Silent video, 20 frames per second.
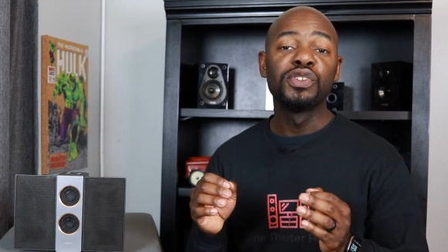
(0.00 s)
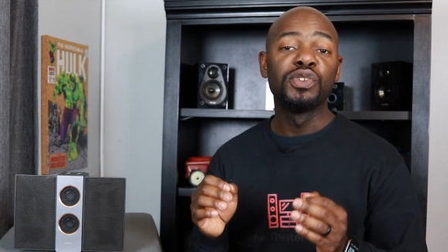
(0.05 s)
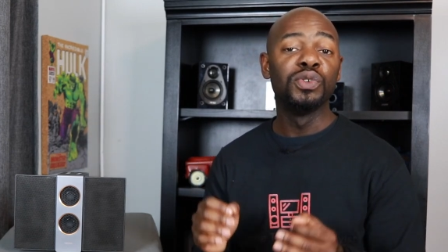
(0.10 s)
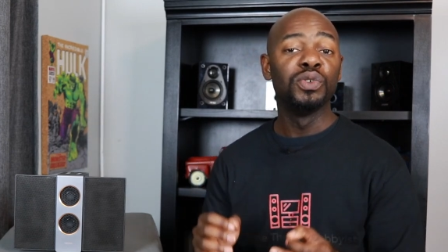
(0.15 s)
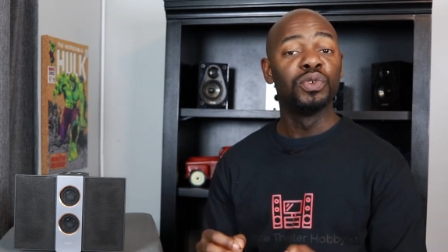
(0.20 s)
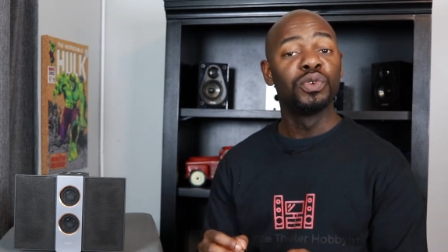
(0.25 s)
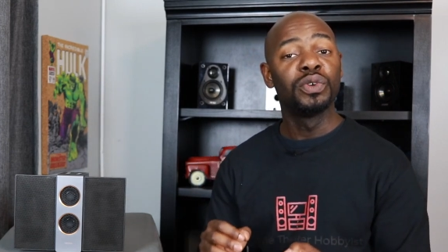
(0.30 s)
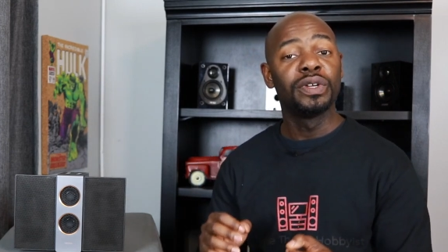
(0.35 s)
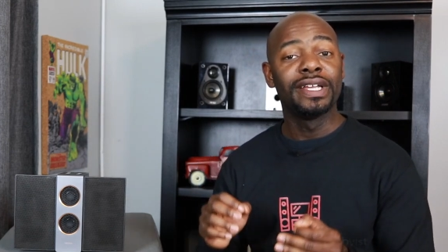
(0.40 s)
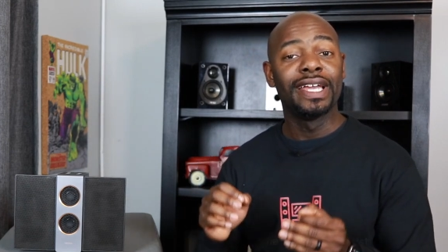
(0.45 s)

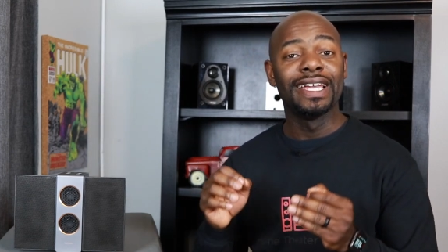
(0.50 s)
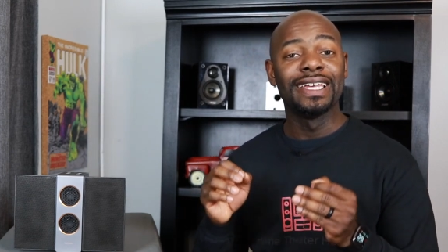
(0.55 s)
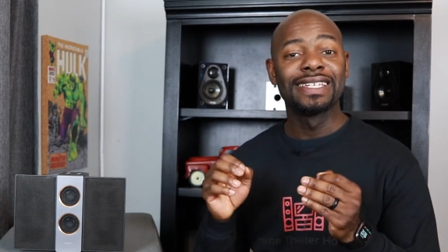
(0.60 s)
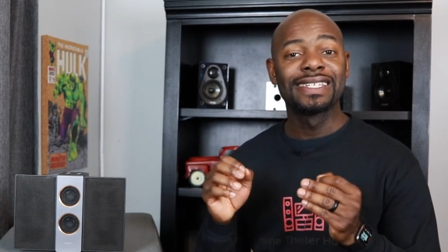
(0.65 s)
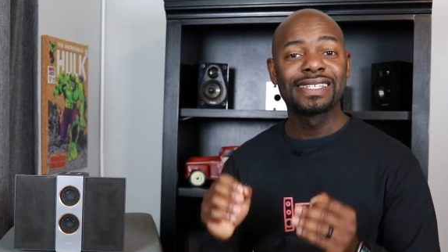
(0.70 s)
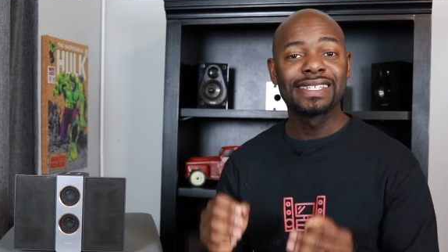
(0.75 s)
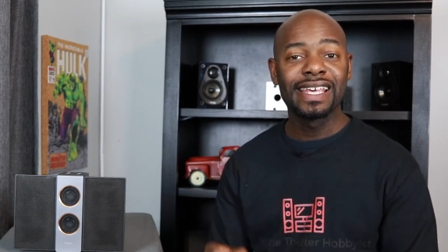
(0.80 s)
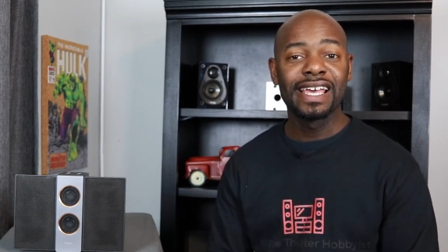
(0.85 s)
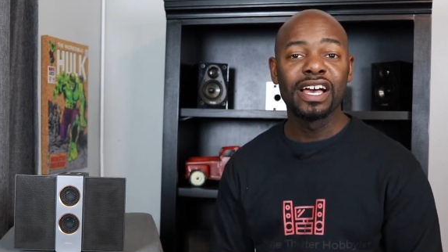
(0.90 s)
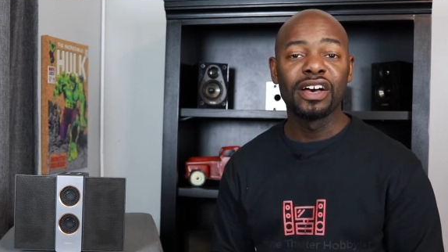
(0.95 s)
to create
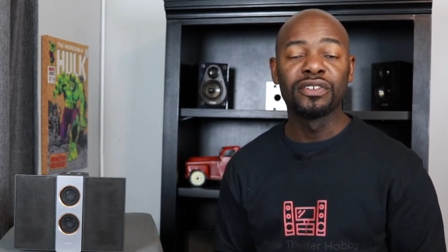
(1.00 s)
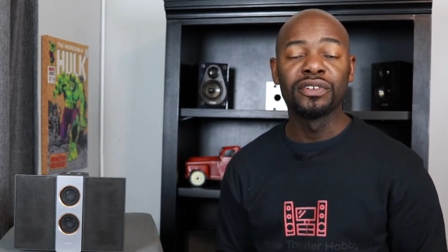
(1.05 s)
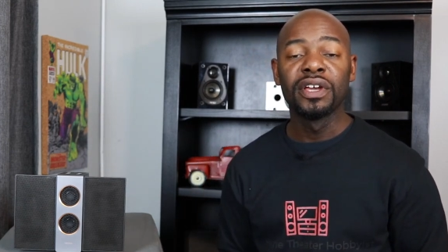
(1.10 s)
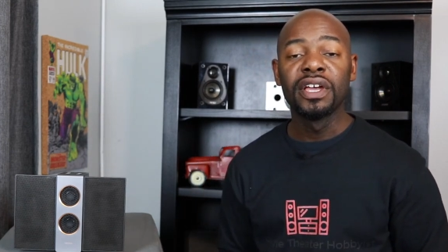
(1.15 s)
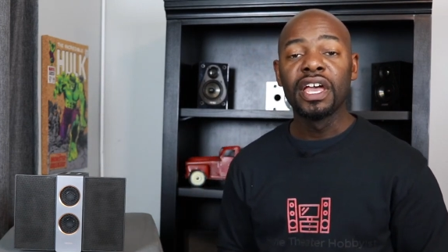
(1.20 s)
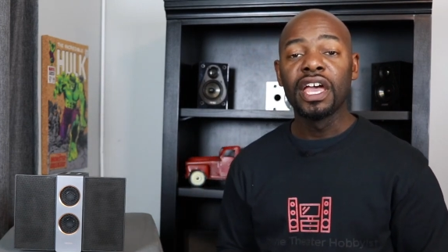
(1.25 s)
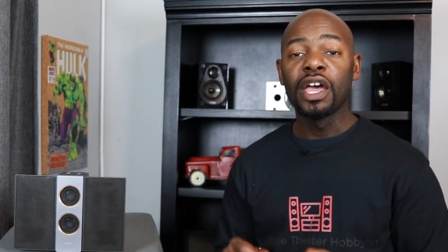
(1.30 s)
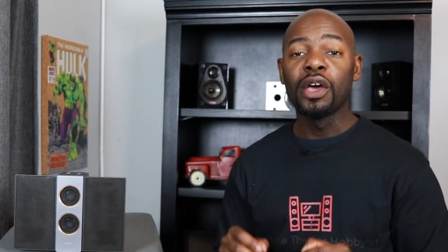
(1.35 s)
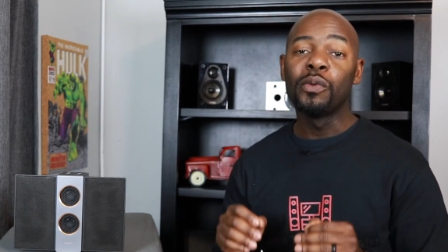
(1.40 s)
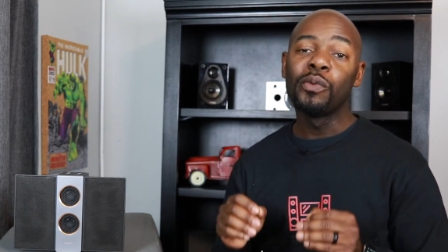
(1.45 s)
sound.
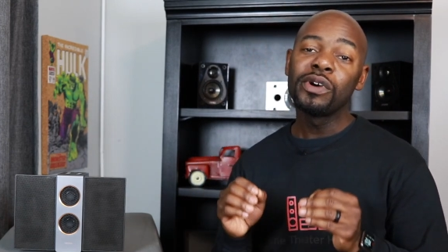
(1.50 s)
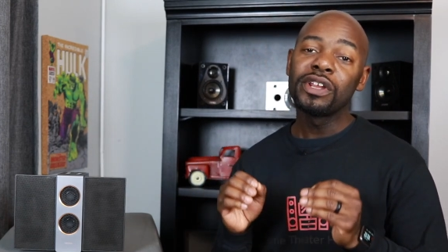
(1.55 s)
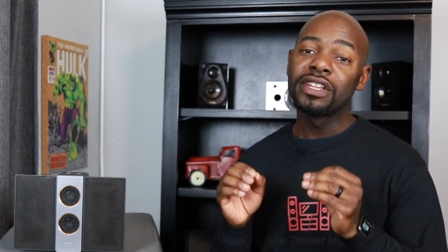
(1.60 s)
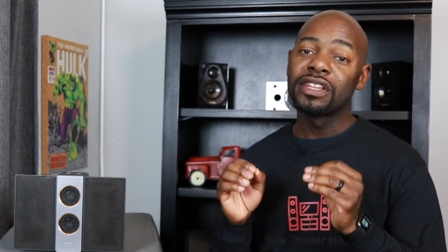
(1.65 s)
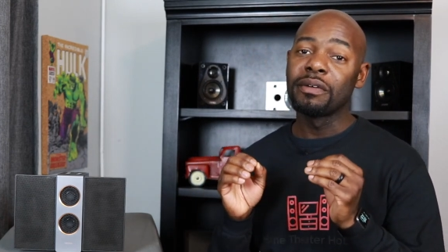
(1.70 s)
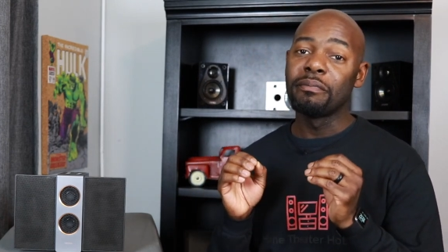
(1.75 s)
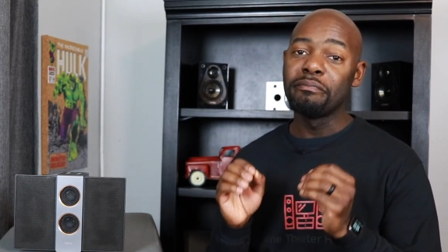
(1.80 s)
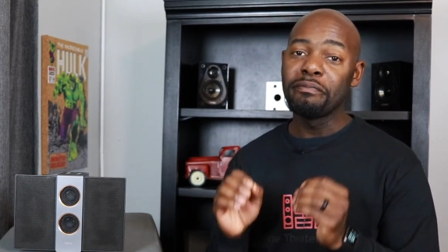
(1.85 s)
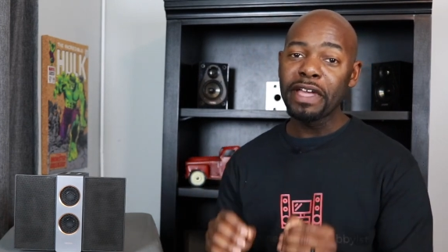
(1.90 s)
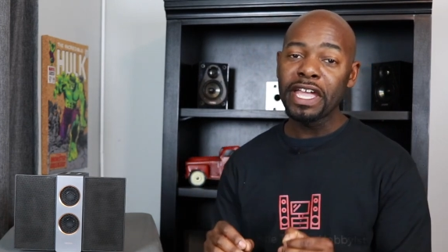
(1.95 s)
And one of
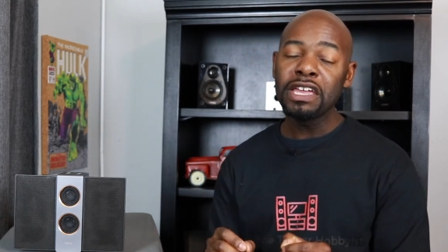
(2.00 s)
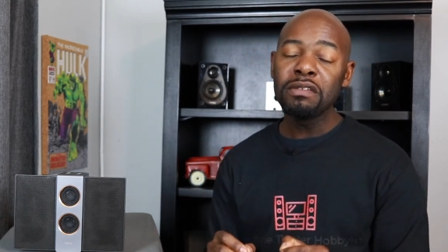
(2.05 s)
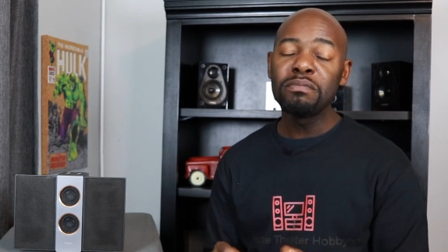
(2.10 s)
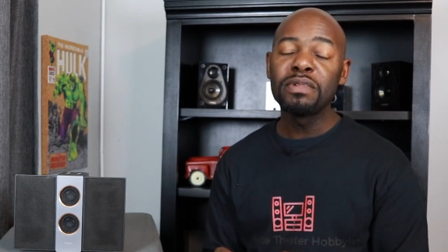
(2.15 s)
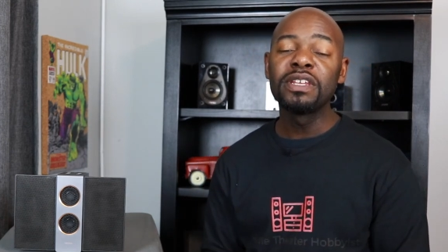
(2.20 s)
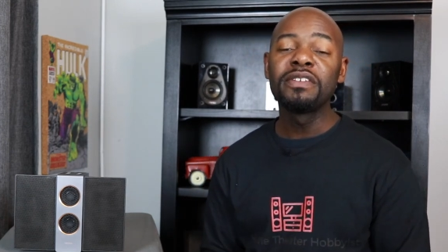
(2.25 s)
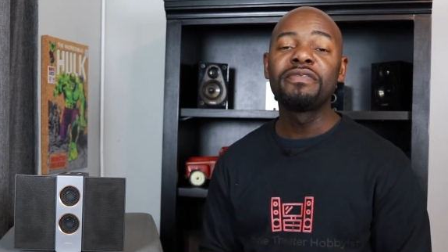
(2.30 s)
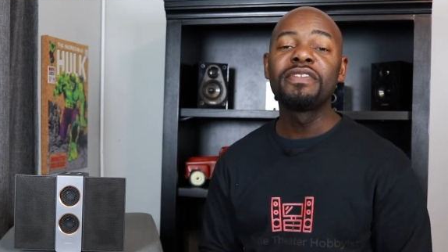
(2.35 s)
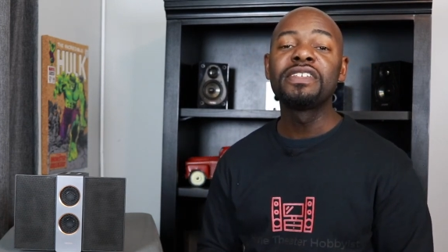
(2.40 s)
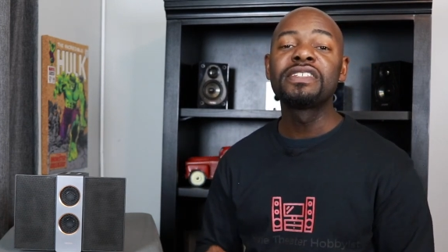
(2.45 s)
the main
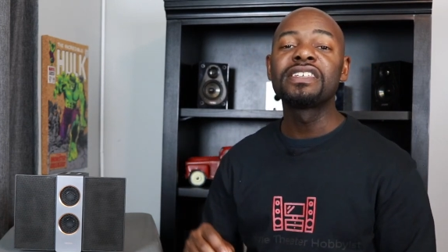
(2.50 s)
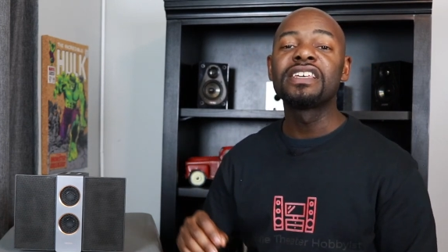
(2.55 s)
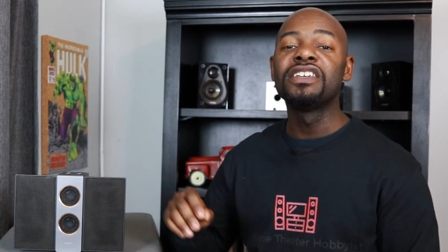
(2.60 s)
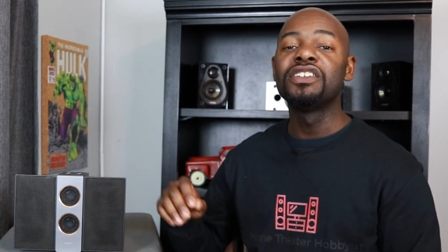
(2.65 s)
benefits